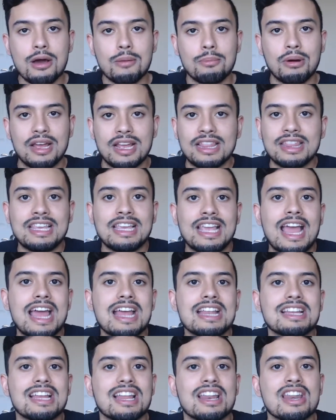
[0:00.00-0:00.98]
But in the
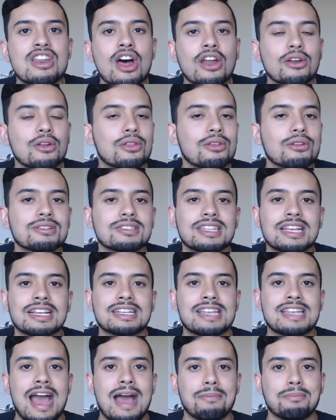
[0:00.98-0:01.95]
end, none of those
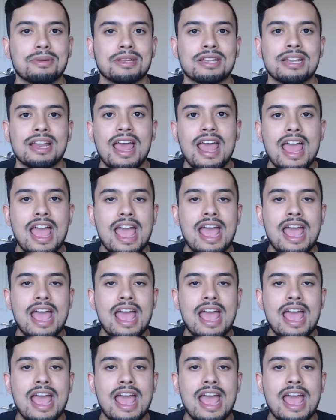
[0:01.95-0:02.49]
things happened.